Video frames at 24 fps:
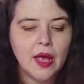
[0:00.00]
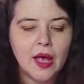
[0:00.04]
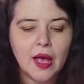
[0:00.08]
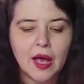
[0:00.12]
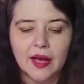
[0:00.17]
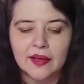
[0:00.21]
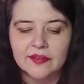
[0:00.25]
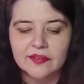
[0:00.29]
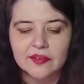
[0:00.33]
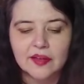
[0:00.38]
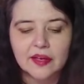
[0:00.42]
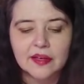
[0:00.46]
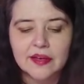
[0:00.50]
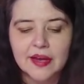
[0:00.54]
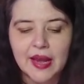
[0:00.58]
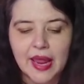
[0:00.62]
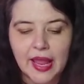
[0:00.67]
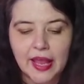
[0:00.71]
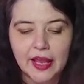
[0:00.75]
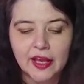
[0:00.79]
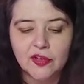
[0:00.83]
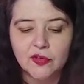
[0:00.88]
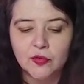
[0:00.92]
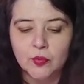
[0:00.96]
a sudden
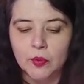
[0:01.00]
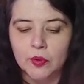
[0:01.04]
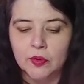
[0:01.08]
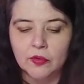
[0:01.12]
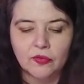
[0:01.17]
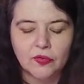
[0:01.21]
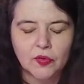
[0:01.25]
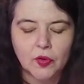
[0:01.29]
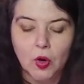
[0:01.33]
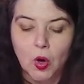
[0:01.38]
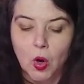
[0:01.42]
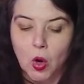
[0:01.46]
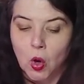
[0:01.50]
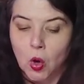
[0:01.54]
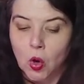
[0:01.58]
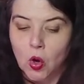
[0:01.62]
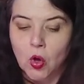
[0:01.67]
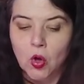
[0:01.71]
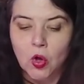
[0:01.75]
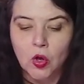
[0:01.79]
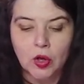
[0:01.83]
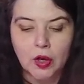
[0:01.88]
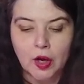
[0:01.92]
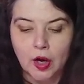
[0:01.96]
hatred for
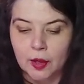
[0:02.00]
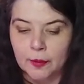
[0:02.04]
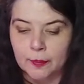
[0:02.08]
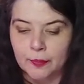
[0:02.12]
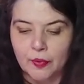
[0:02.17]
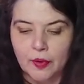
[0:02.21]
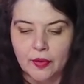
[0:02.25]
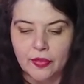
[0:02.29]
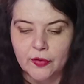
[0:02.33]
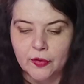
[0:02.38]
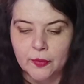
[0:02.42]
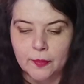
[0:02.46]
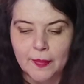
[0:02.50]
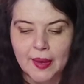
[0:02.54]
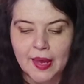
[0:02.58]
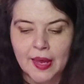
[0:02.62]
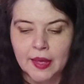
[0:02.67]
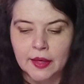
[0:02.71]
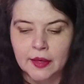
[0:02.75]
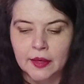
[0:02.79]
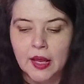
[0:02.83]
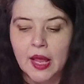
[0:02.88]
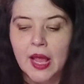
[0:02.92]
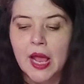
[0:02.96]
all our brother
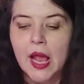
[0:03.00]
men,